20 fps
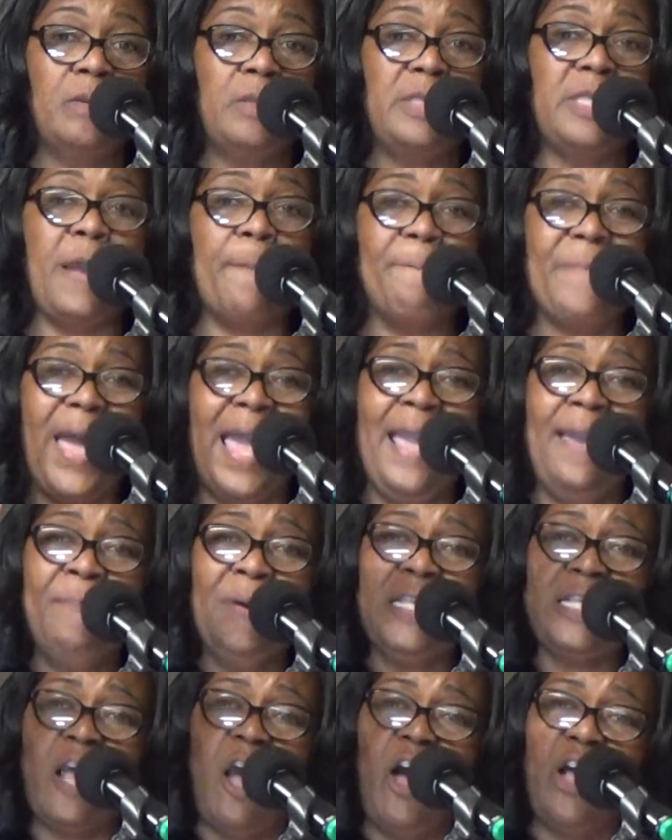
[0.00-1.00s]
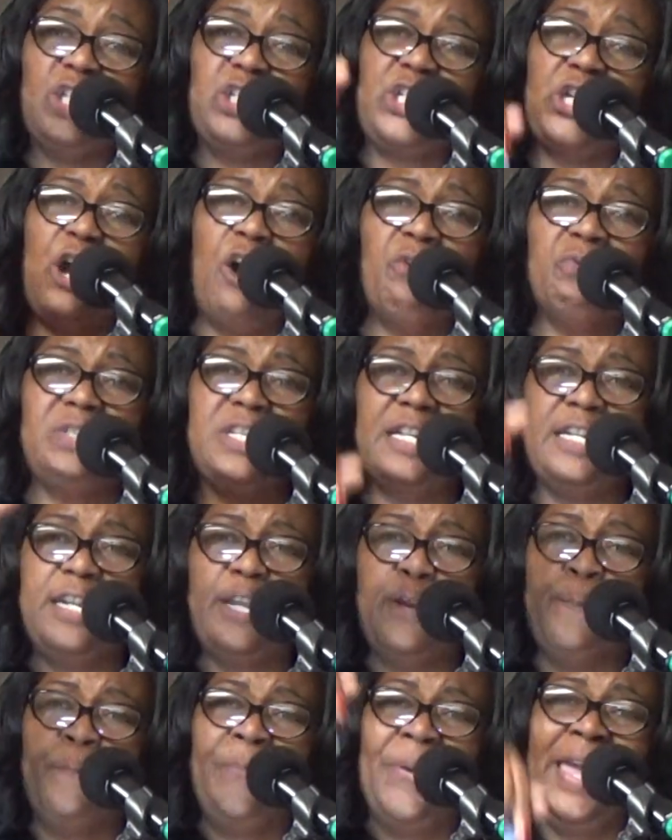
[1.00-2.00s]
The babies are chosen
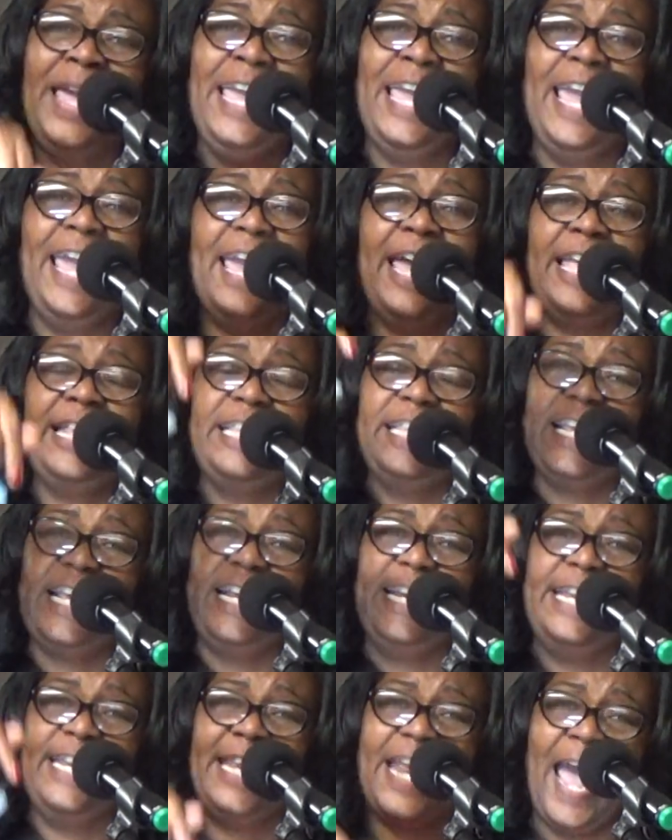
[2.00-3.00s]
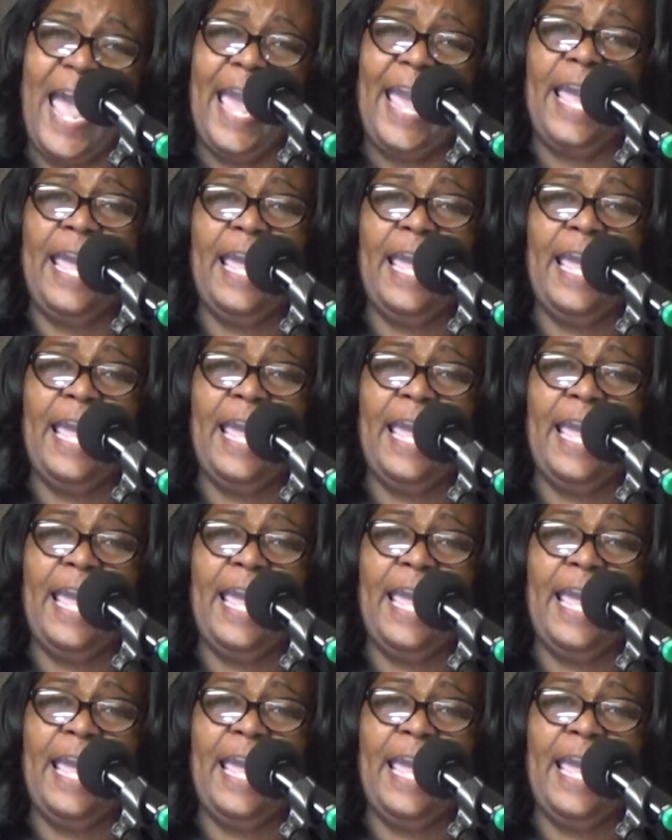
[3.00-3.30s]
to be here today.